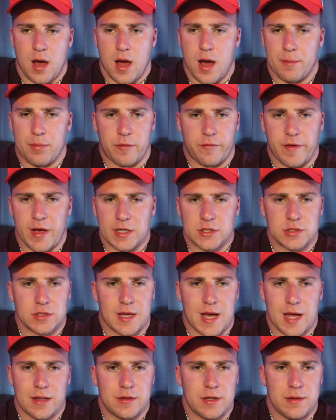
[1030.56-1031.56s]
on
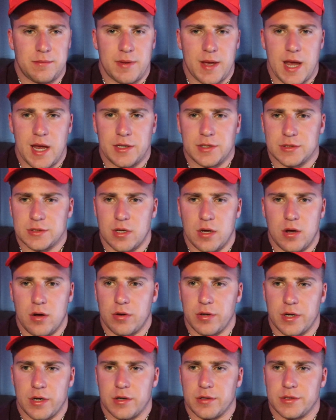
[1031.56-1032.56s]
professional athlete pages.
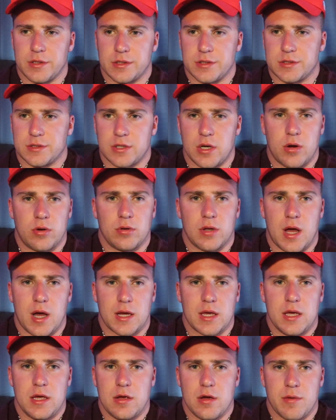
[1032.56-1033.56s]
Oh, you're just so lucky.